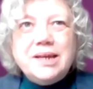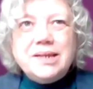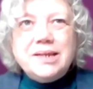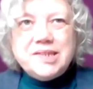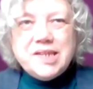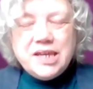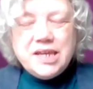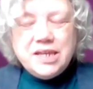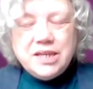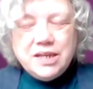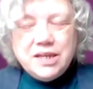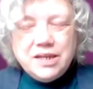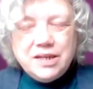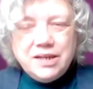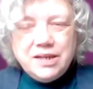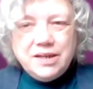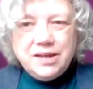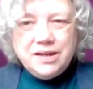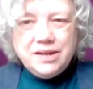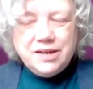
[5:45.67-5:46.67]

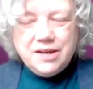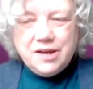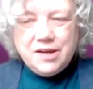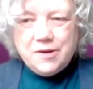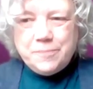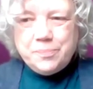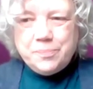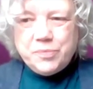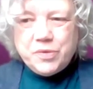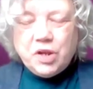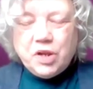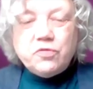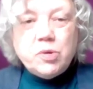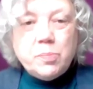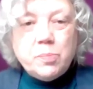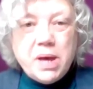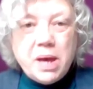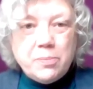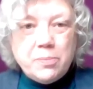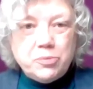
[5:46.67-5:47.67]
taking
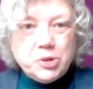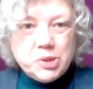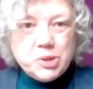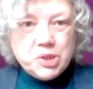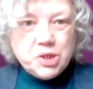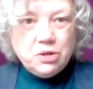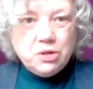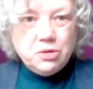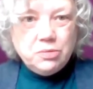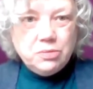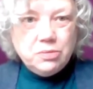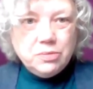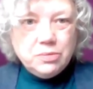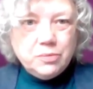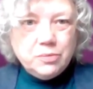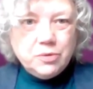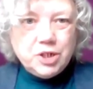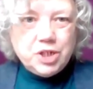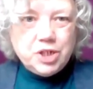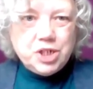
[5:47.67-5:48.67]
rabeprazole,
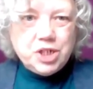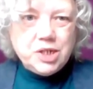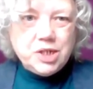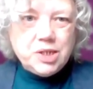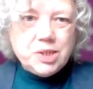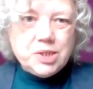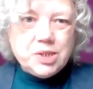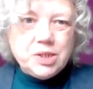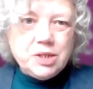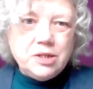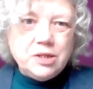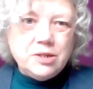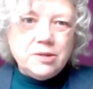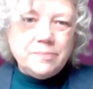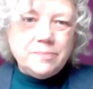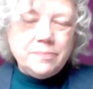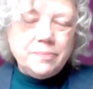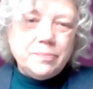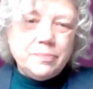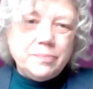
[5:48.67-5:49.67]
which is
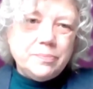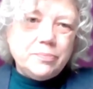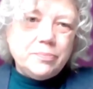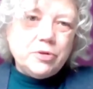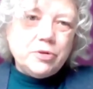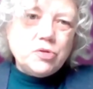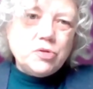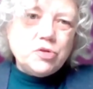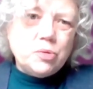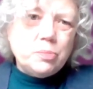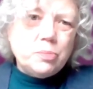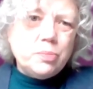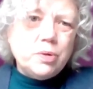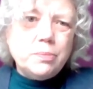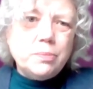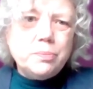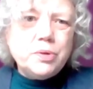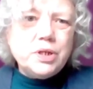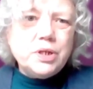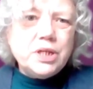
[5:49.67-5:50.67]
a proton
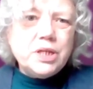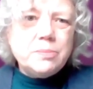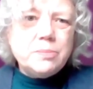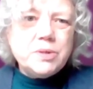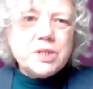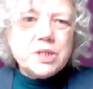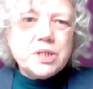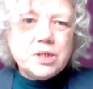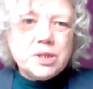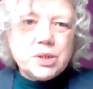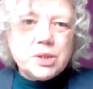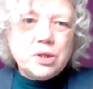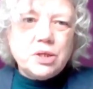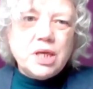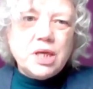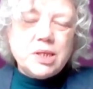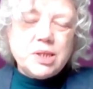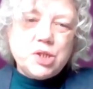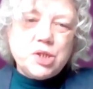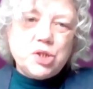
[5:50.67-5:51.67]
pump inhibitor, so
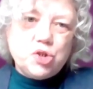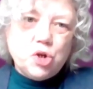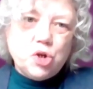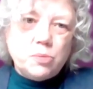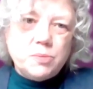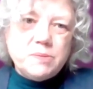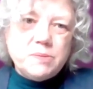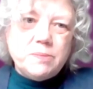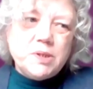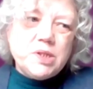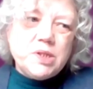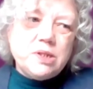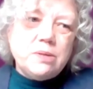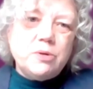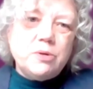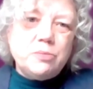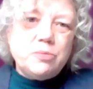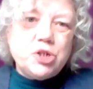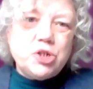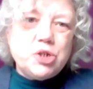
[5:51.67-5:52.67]
that stops my
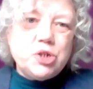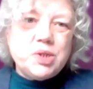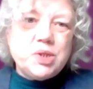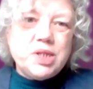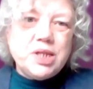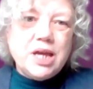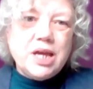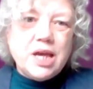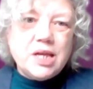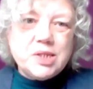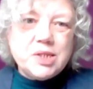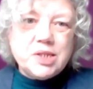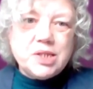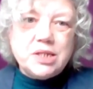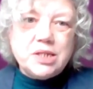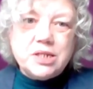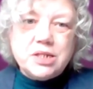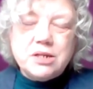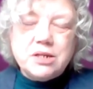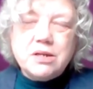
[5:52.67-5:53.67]
stomach producing
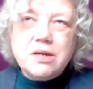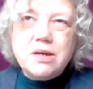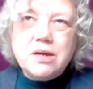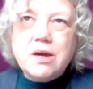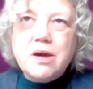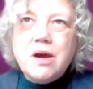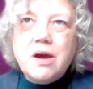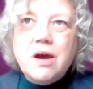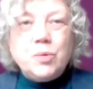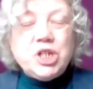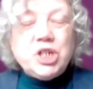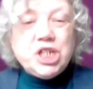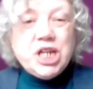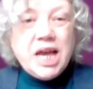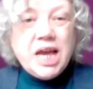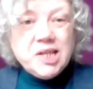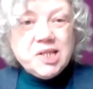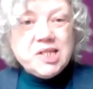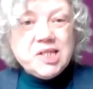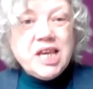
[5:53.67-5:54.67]
acid, which
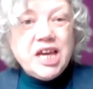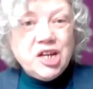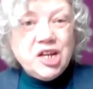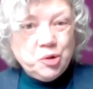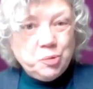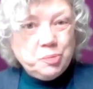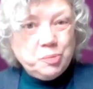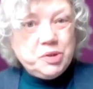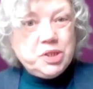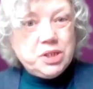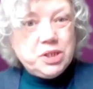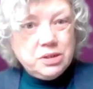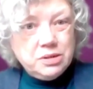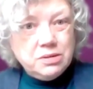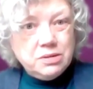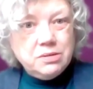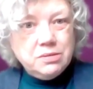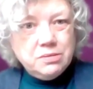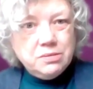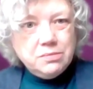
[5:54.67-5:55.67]
has helped
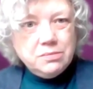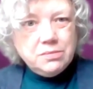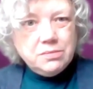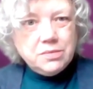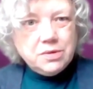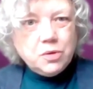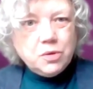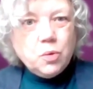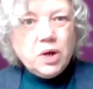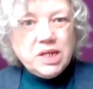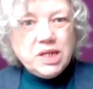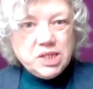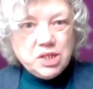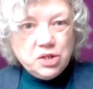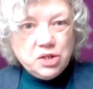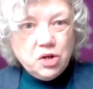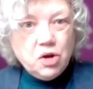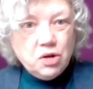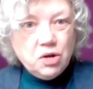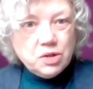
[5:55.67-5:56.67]
quite a
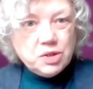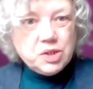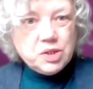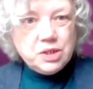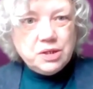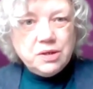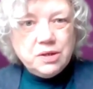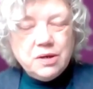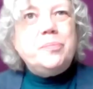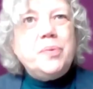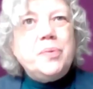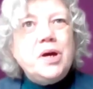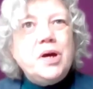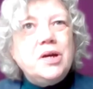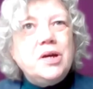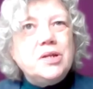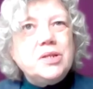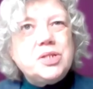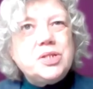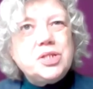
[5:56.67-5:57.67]
lot,
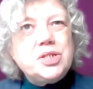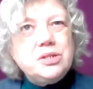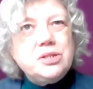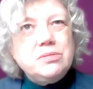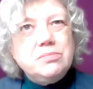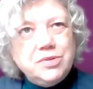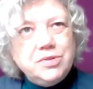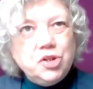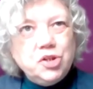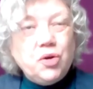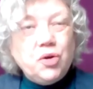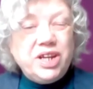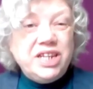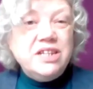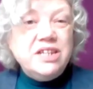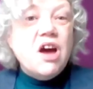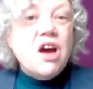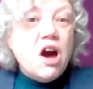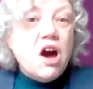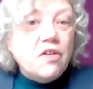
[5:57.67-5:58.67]
but not
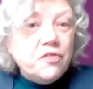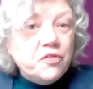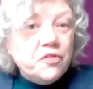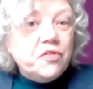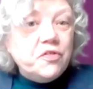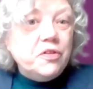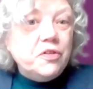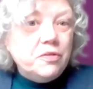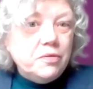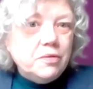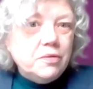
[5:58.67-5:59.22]
enough.